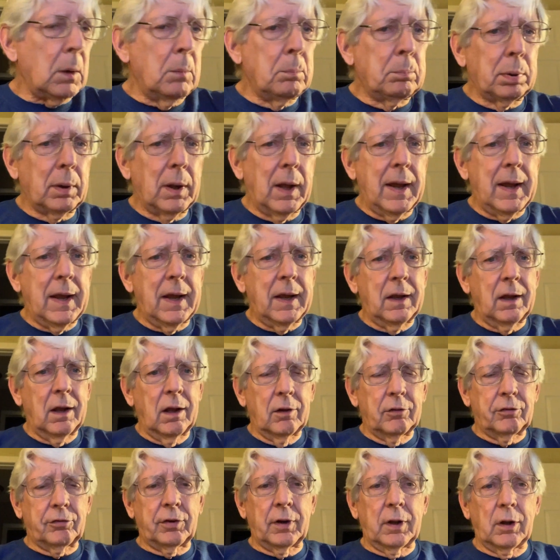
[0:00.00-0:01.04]
playing
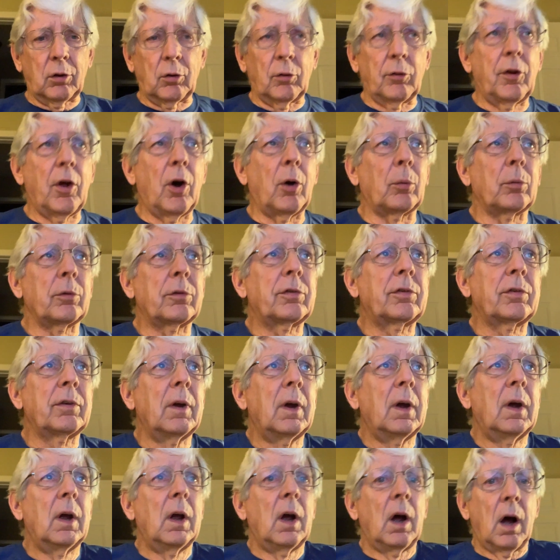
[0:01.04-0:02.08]
single notes
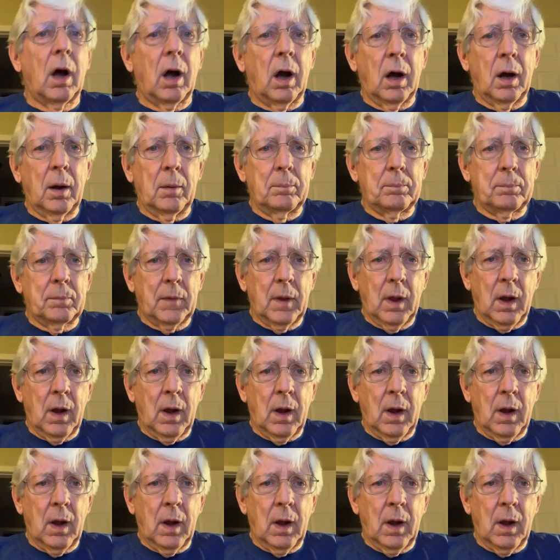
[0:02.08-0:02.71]
by